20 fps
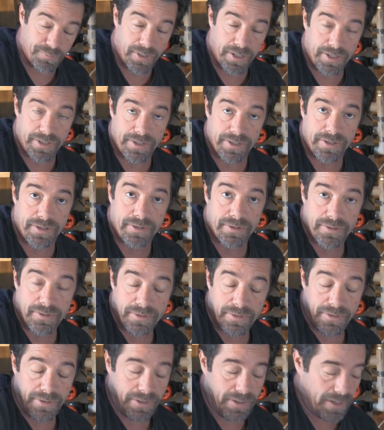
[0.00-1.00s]
button
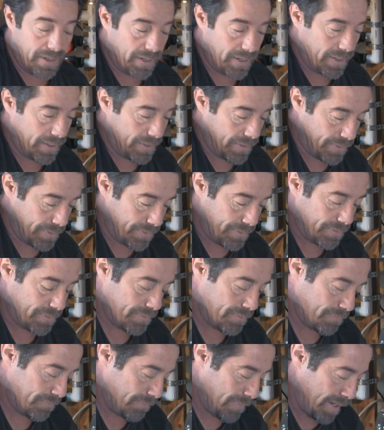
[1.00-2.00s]
and
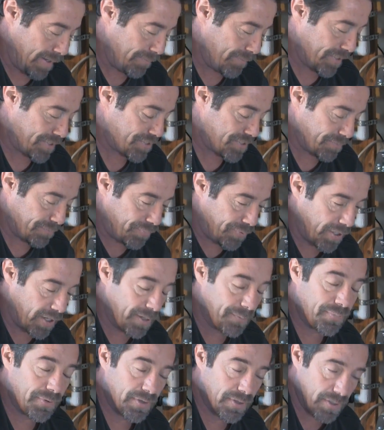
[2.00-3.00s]
my mixing
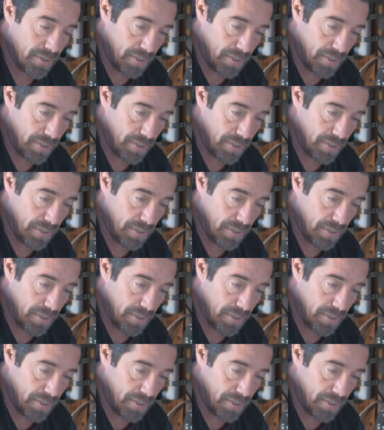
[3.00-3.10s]
pump